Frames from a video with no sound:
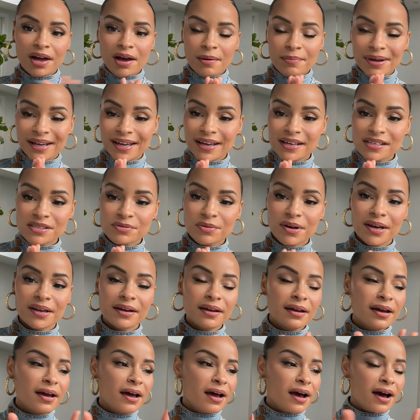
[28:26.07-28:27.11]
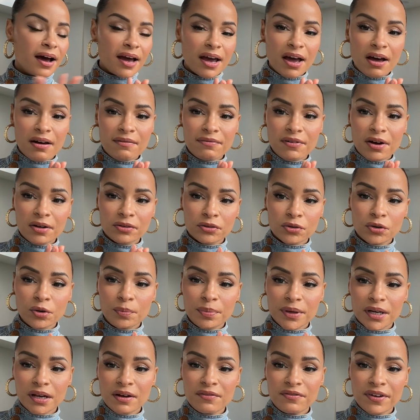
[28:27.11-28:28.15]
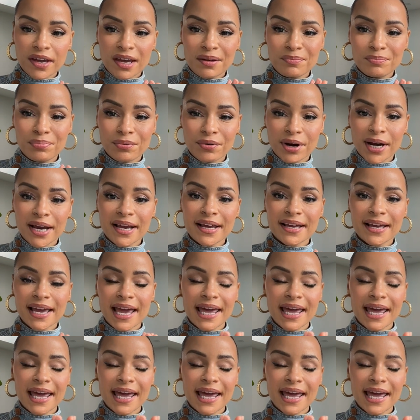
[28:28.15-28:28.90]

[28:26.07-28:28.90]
But guess what? I have a little bit of a break